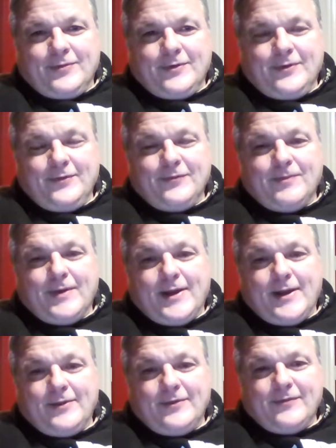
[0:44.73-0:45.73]
produced
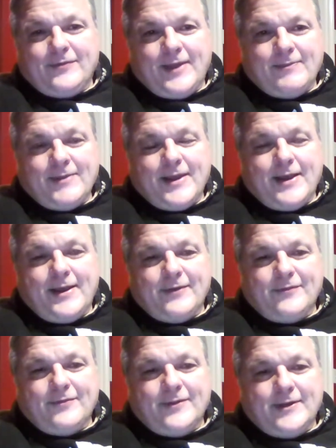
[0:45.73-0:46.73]
by the same
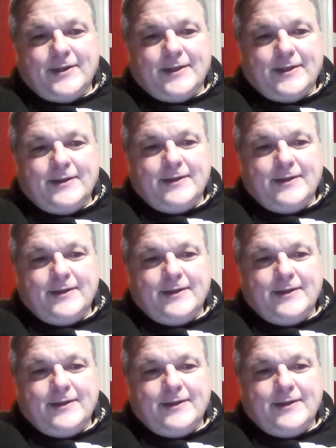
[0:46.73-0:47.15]
guys that did